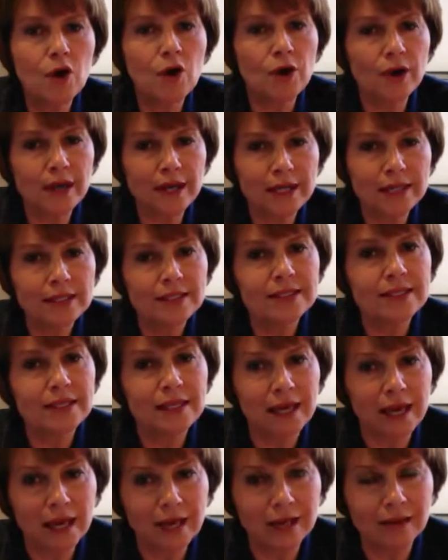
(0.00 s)
are in
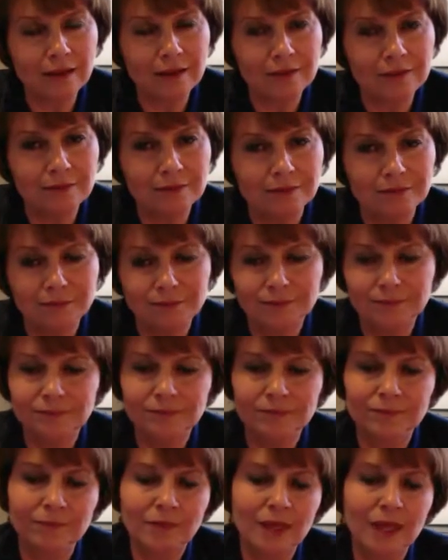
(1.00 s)
denial.
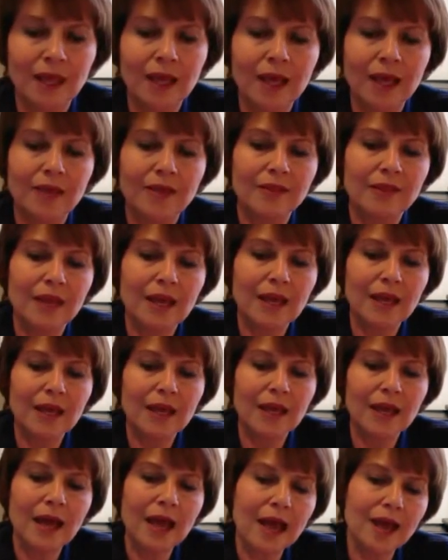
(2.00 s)
They
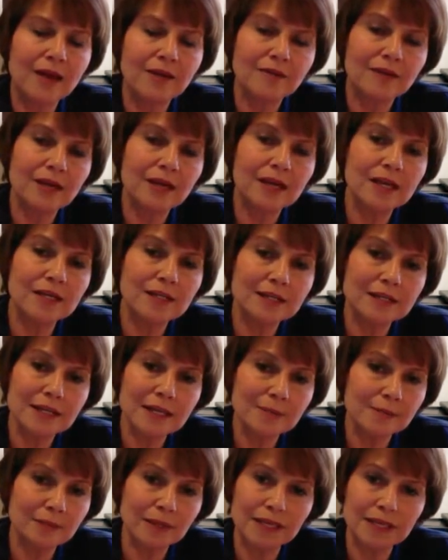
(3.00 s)
have
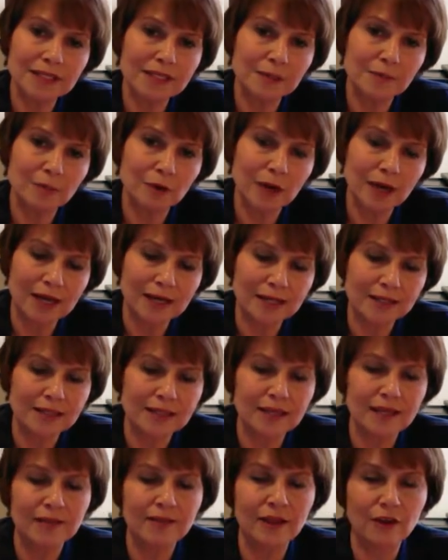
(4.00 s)
deeply
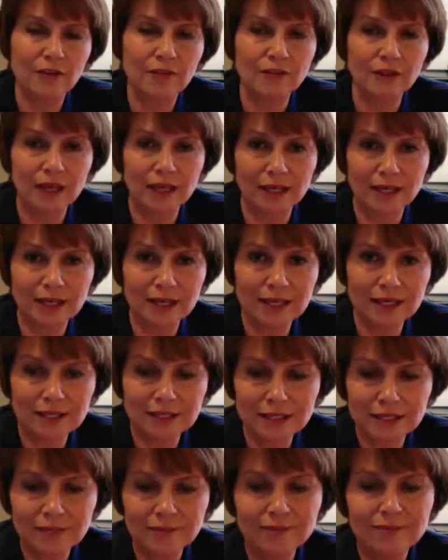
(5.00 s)
suppressed their
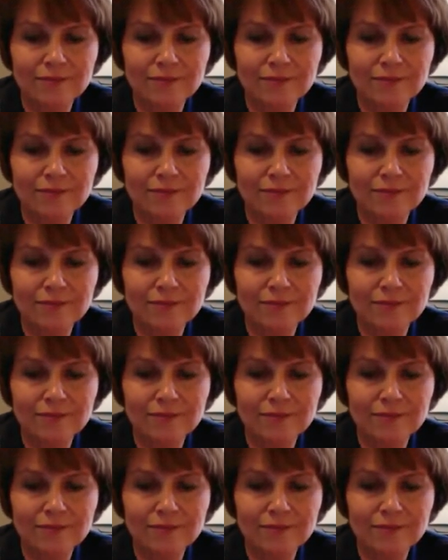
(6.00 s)
feelings.